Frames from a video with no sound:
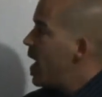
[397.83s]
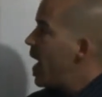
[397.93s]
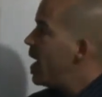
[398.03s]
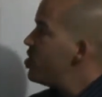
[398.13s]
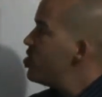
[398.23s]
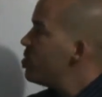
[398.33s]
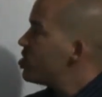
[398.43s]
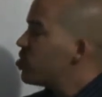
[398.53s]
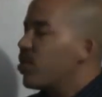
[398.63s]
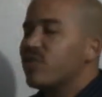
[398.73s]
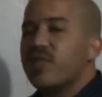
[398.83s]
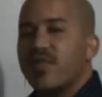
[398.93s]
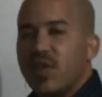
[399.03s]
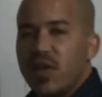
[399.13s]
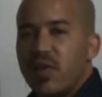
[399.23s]
and you would start your
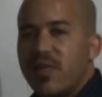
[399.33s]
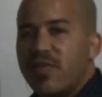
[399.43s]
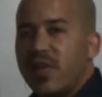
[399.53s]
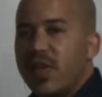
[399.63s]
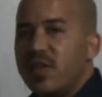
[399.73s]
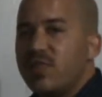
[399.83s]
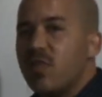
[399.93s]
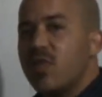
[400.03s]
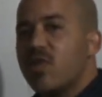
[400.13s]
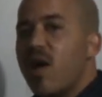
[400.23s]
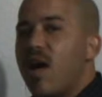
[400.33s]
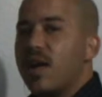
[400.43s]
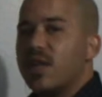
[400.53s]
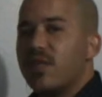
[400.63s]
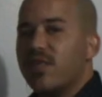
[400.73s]
video feeds or your
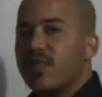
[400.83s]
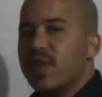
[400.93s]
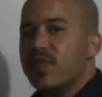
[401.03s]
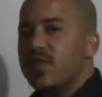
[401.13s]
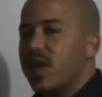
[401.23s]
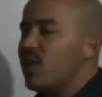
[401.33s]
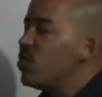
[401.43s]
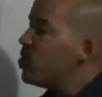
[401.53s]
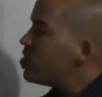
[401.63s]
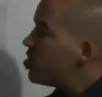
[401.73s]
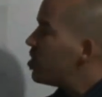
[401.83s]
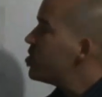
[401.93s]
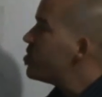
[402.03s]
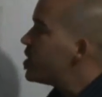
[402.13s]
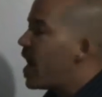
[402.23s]
audio feeds, and you would
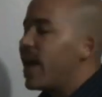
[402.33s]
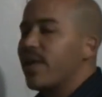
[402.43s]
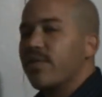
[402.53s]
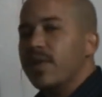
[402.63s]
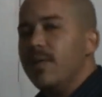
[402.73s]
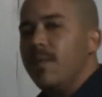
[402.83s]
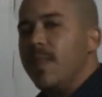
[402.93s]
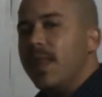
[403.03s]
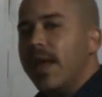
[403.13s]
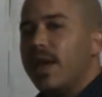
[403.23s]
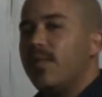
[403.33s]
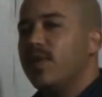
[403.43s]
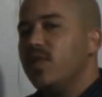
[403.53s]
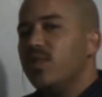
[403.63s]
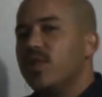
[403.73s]
start your diary. And
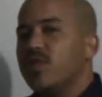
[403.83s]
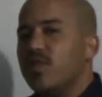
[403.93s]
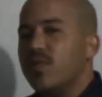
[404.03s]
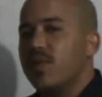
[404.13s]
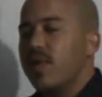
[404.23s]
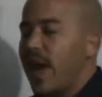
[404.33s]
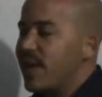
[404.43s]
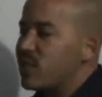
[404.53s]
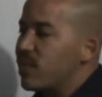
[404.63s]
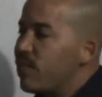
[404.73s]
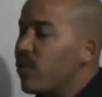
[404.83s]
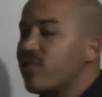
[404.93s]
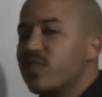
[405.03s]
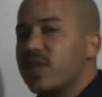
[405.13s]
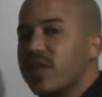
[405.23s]
what you would do as the
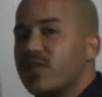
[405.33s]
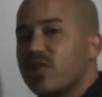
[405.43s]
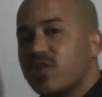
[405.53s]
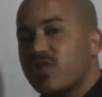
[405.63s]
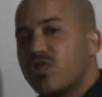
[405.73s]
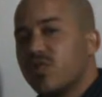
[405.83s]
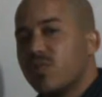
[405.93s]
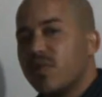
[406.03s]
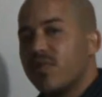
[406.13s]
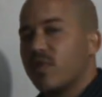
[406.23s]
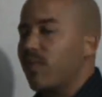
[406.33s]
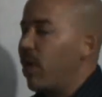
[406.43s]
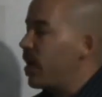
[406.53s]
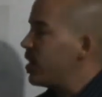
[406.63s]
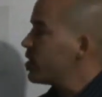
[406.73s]
person, as the consumer of the
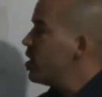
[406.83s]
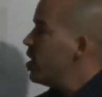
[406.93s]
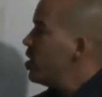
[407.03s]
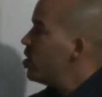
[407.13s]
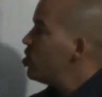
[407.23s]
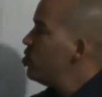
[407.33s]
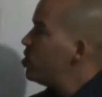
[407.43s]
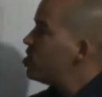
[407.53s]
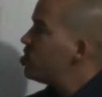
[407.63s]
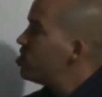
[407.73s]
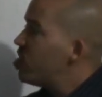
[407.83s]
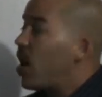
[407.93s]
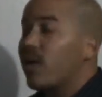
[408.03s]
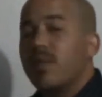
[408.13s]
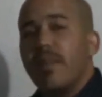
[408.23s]
product, you would
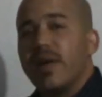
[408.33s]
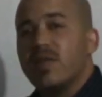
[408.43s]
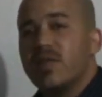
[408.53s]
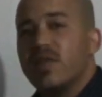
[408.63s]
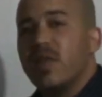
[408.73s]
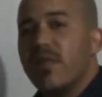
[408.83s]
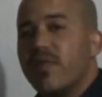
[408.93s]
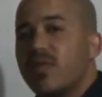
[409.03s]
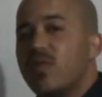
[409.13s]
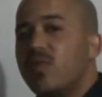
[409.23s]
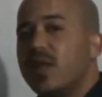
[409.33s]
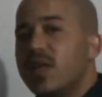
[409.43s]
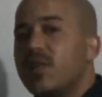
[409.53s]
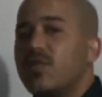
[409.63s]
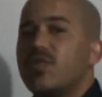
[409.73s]
talk about yourself. You would
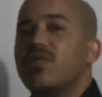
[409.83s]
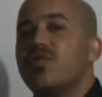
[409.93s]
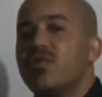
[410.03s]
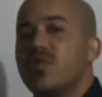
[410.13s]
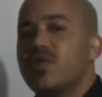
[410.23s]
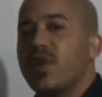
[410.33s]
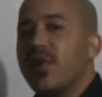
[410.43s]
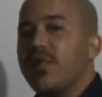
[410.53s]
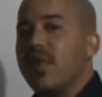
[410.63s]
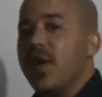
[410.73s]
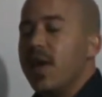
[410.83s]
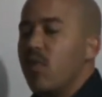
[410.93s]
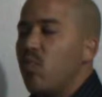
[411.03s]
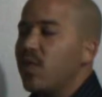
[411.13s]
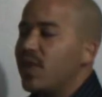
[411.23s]
introduce yourself
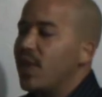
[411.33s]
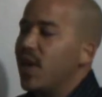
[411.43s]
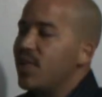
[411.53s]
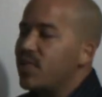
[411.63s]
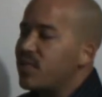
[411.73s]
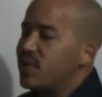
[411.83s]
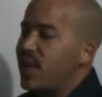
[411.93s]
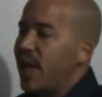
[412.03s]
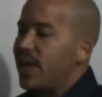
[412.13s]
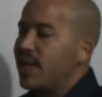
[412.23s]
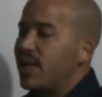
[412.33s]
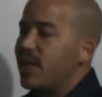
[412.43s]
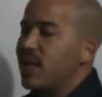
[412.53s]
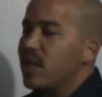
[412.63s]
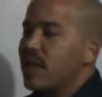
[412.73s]
with the
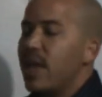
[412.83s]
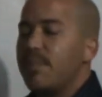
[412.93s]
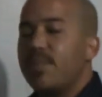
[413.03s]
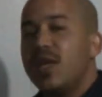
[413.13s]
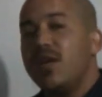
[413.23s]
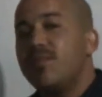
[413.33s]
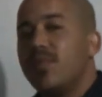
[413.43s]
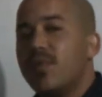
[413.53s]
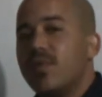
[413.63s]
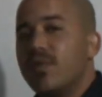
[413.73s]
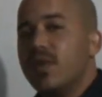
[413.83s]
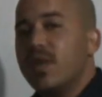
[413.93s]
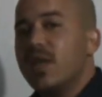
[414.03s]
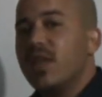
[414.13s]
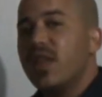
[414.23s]
understanding that people,
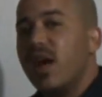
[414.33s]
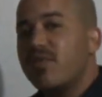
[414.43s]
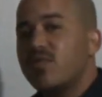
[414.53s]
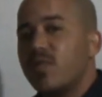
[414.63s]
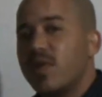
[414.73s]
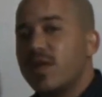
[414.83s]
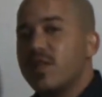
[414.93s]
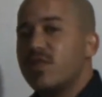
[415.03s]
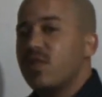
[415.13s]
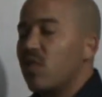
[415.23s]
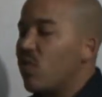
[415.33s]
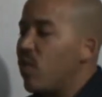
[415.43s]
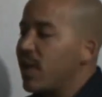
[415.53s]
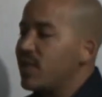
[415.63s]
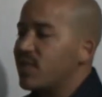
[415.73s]
loved ones,
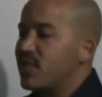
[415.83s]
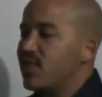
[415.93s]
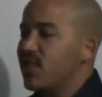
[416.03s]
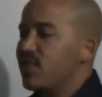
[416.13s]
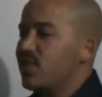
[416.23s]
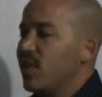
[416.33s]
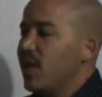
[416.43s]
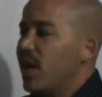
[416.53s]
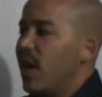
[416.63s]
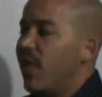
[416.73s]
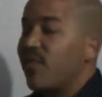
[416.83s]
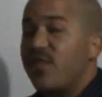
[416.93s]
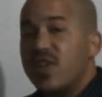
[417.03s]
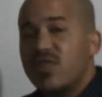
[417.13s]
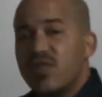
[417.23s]
acquaintances,
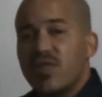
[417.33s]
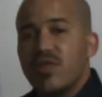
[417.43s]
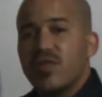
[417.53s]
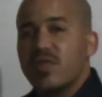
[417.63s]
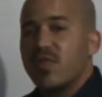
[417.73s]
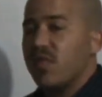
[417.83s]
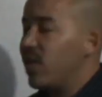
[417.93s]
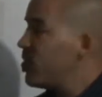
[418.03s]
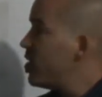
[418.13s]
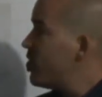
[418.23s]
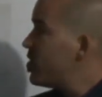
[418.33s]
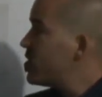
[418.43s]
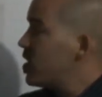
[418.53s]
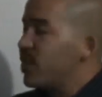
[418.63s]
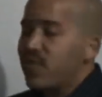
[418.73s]
visitors of the
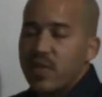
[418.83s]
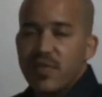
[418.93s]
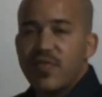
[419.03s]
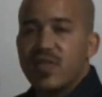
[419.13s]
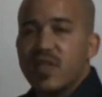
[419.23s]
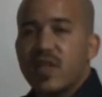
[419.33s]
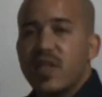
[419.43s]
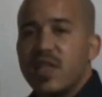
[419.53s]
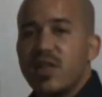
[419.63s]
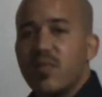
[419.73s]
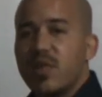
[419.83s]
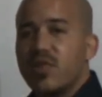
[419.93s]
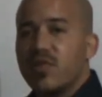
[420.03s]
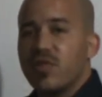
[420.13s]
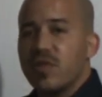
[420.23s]
facility in
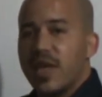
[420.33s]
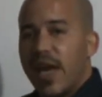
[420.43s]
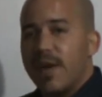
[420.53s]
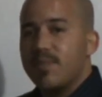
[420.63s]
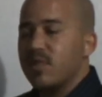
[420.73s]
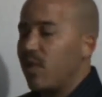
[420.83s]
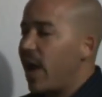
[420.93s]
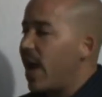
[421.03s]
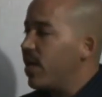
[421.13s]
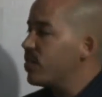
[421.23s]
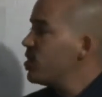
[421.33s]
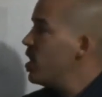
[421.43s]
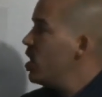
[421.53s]
which you're kept or housed